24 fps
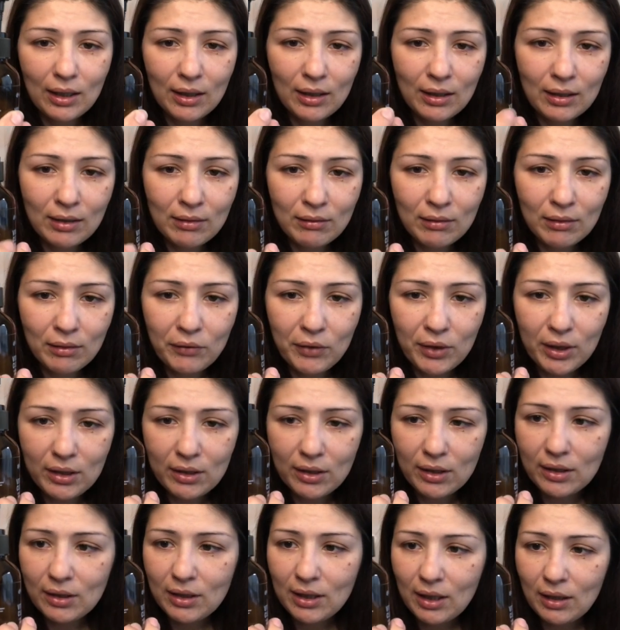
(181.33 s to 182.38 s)
I don't know if you guys
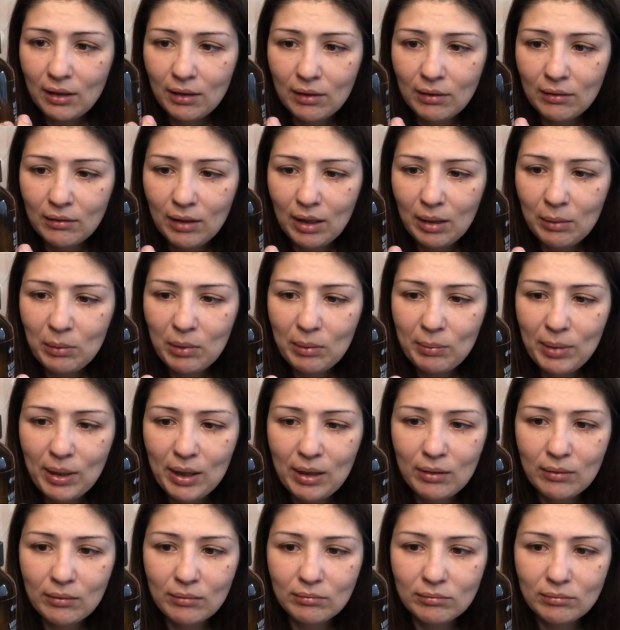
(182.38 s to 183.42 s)
could tell, I'm
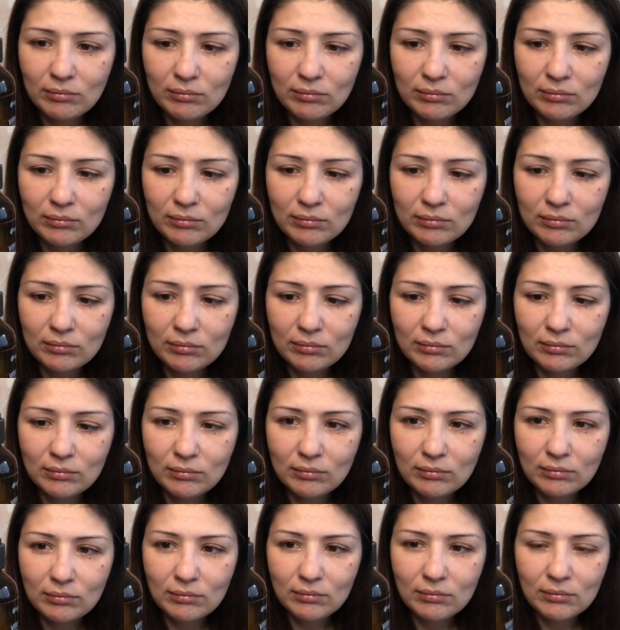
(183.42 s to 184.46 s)
about
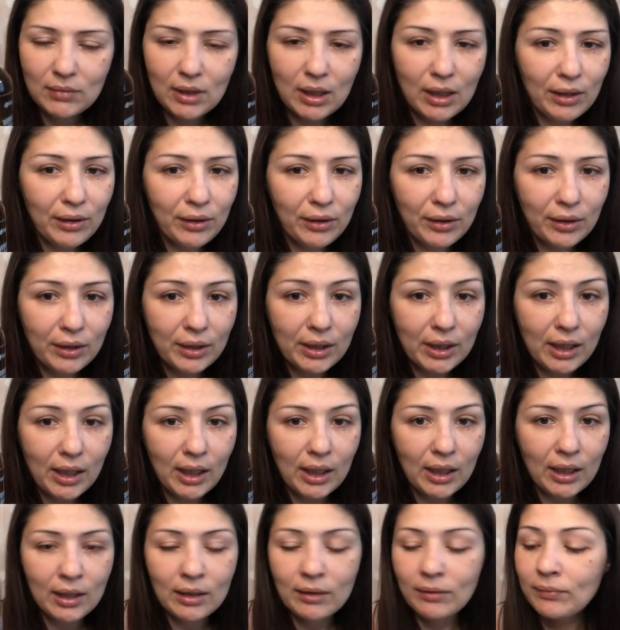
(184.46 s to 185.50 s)
a third
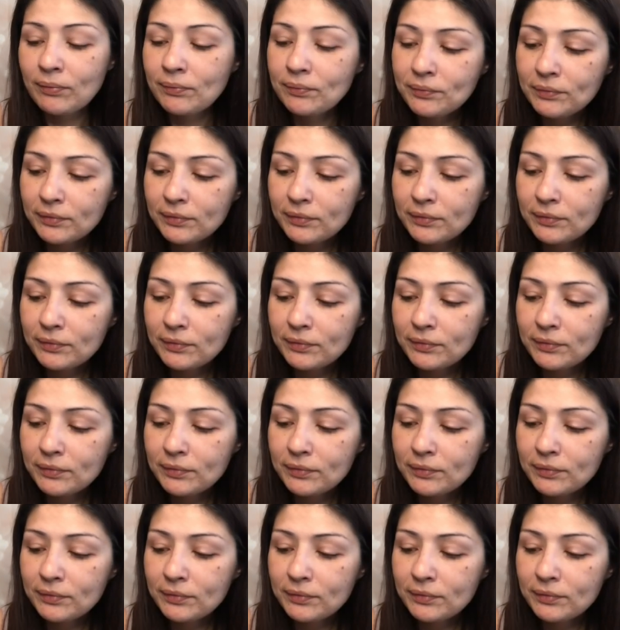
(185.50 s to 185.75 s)
in.